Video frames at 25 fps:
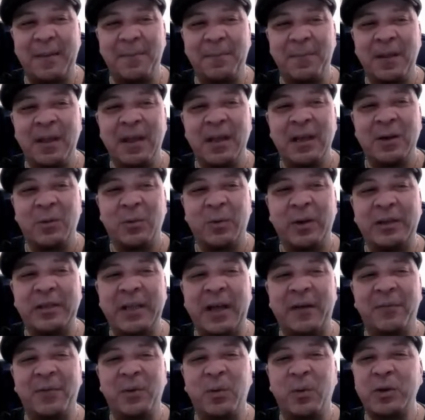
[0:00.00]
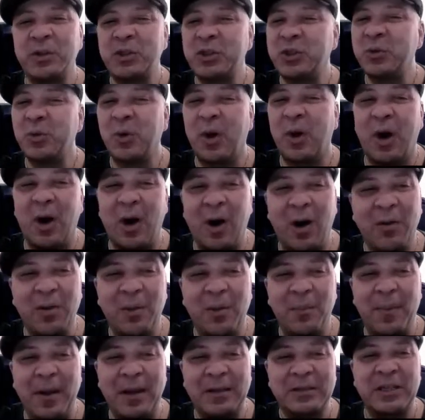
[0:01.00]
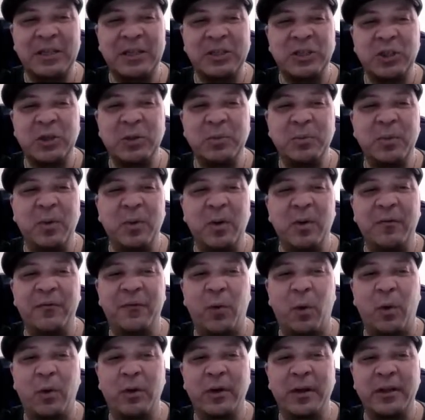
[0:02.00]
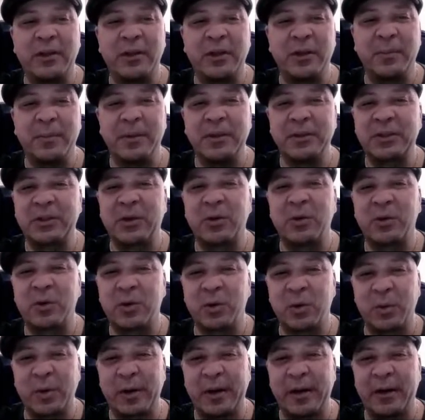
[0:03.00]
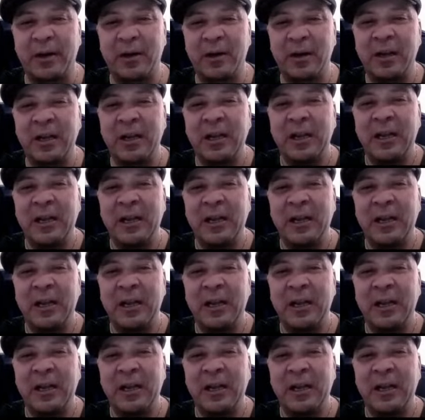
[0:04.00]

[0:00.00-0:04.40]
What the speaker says: And we definitely wish you all the best as you move forward in your musical career.